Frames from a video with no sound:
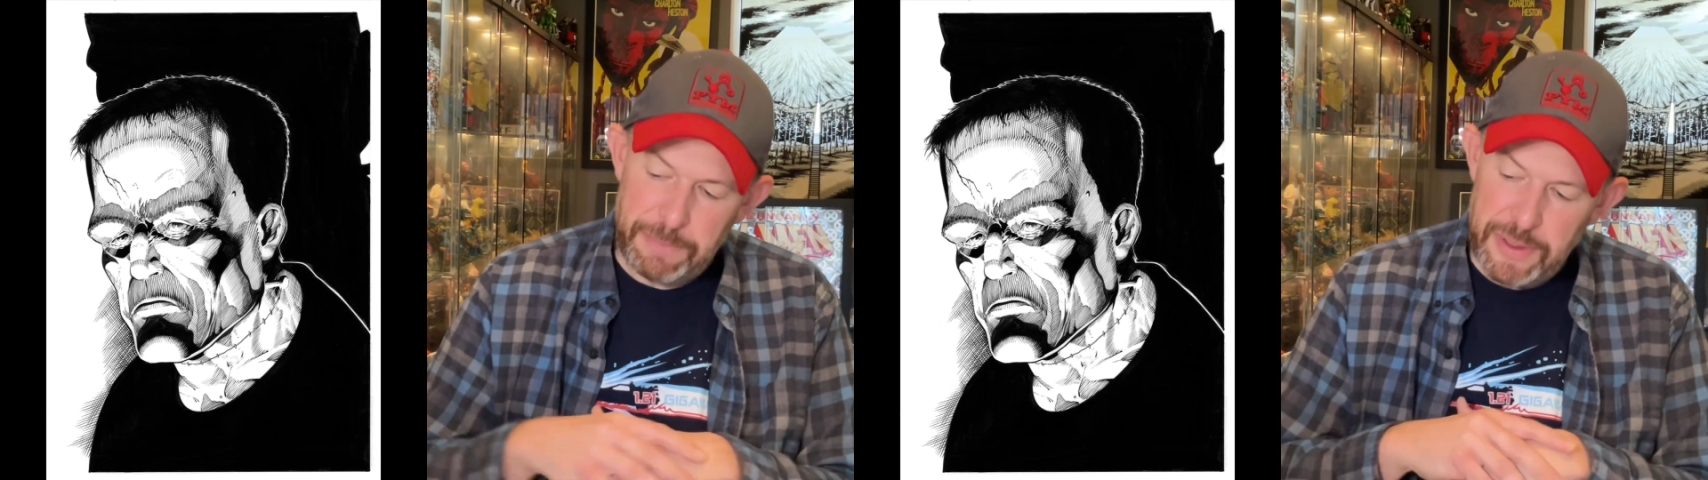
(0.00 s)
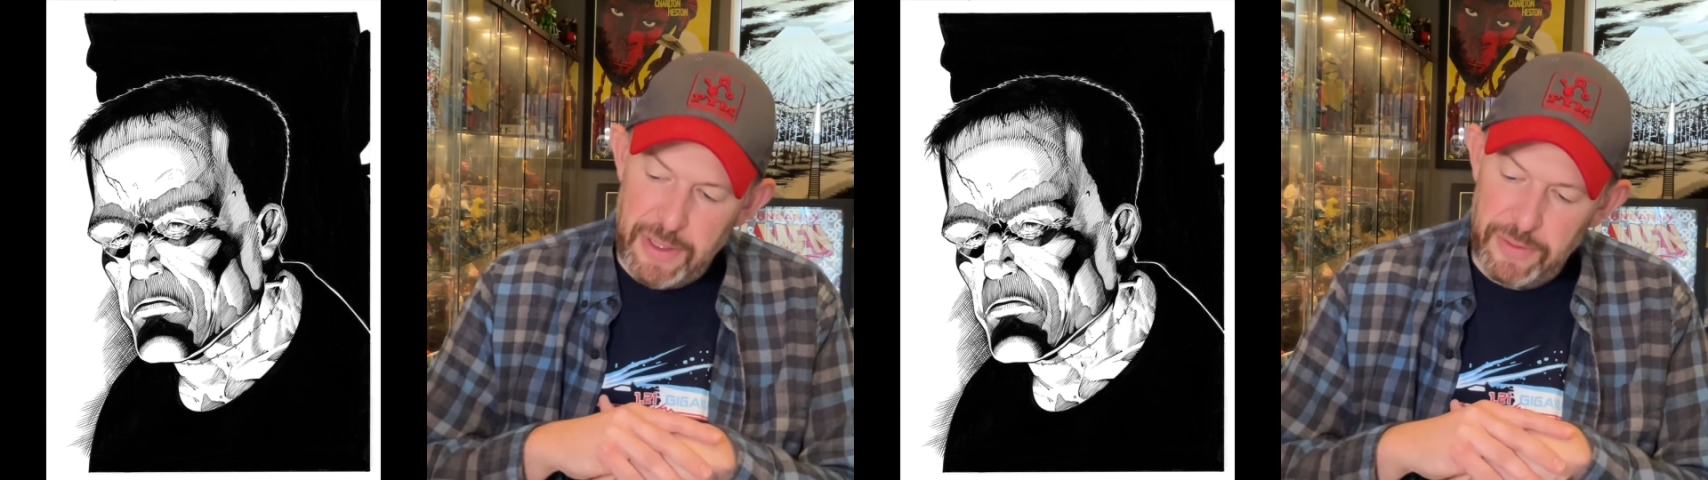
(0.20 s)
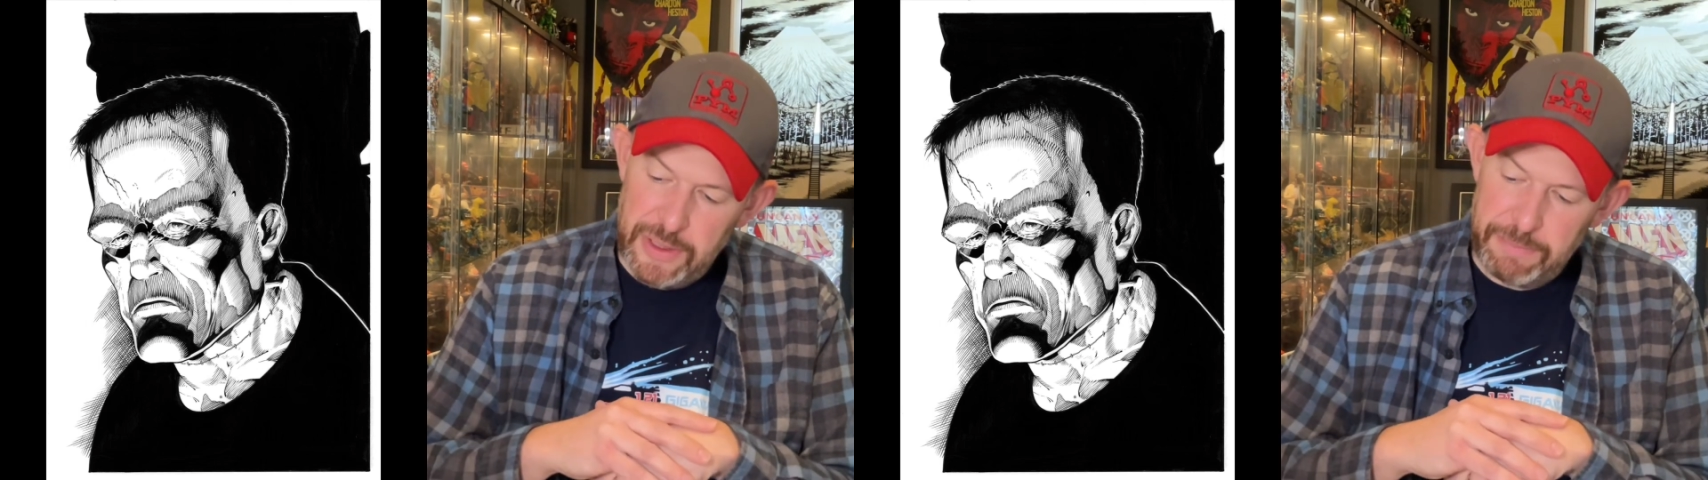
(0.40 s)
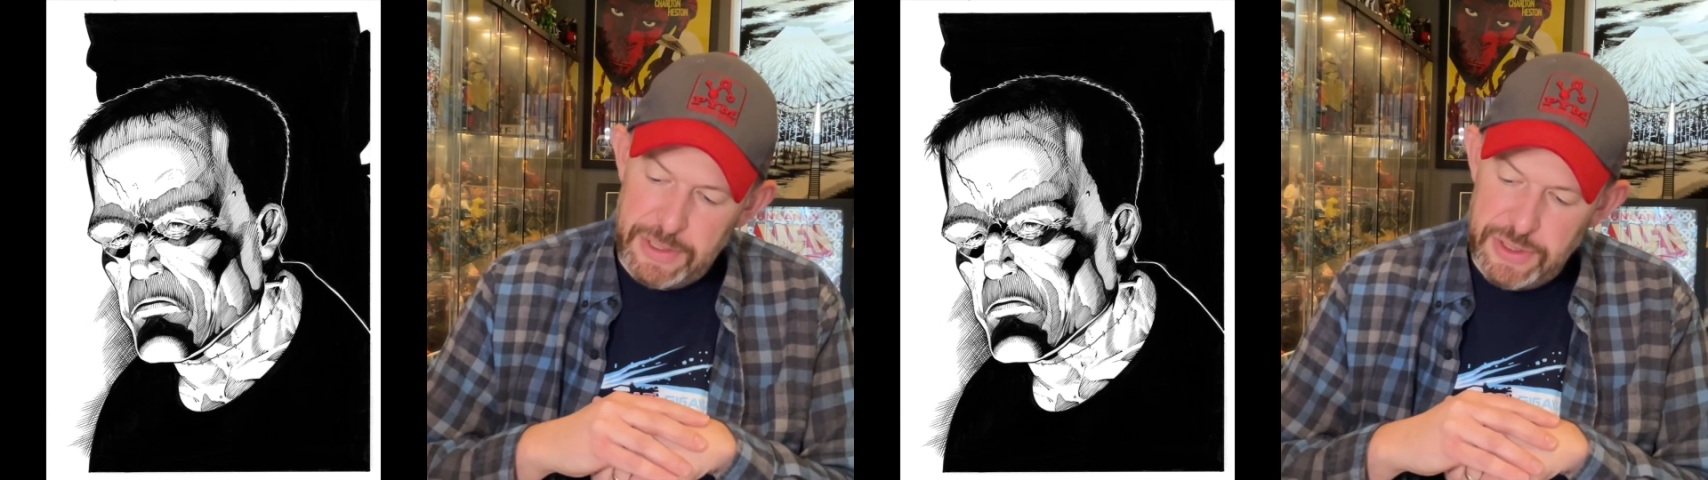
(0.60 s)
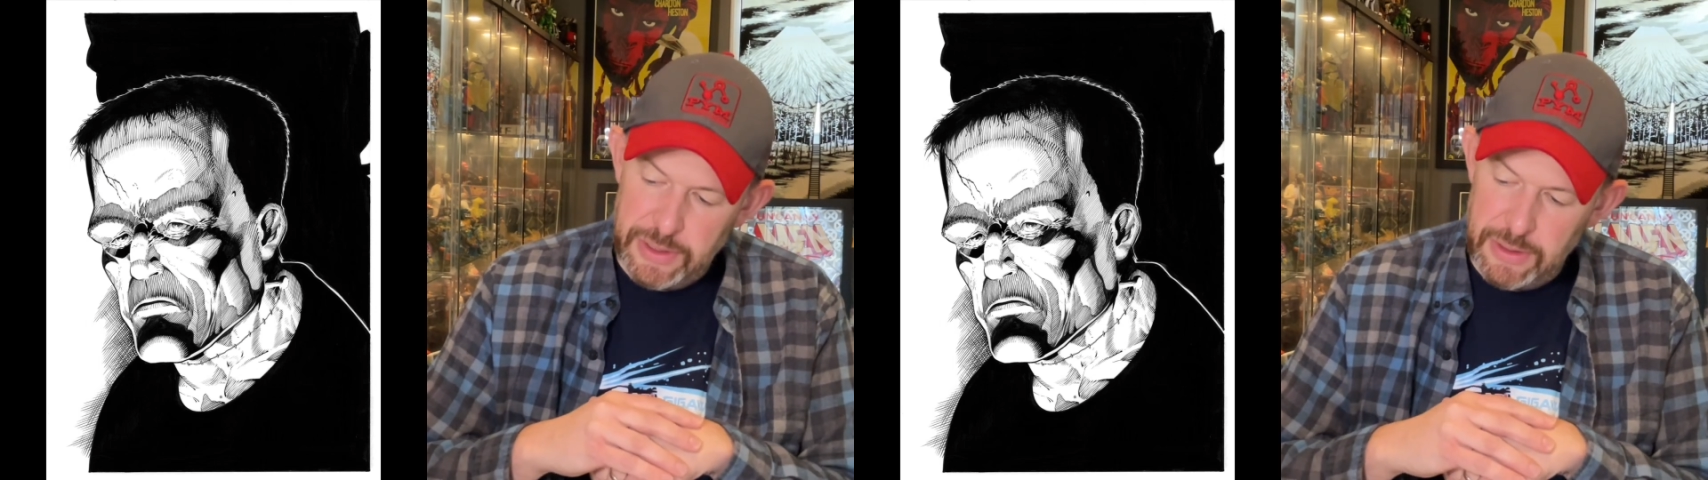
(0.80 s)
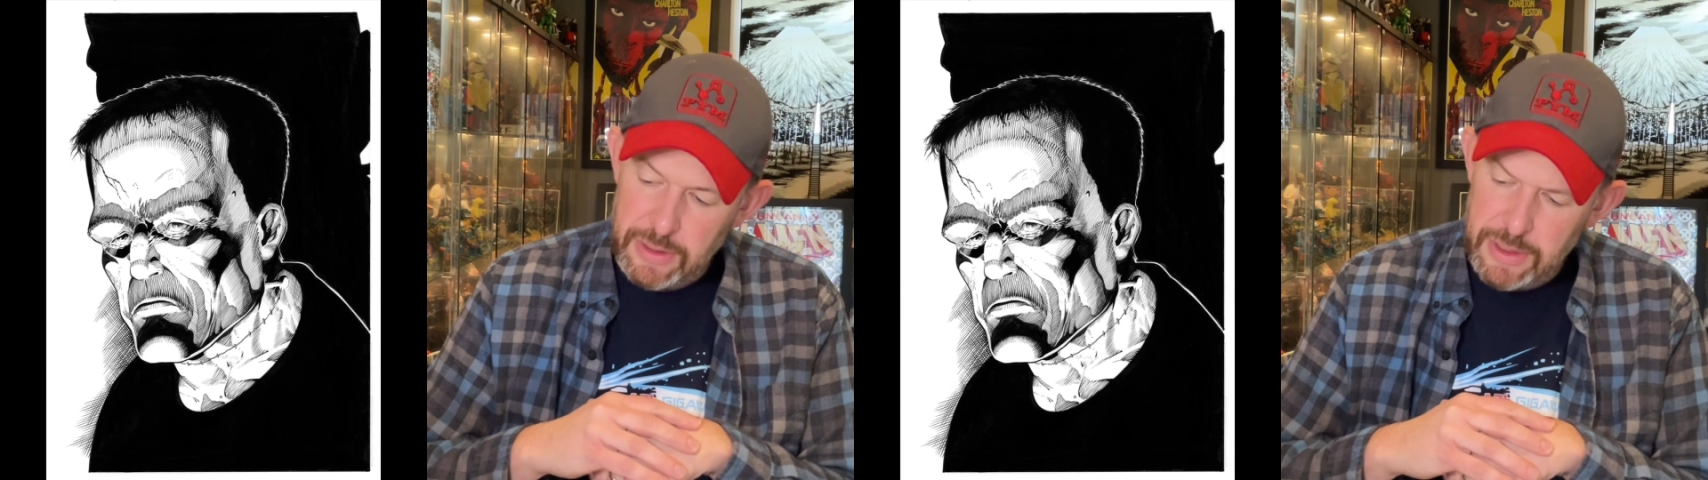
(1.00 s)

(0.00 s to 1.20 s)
up another commission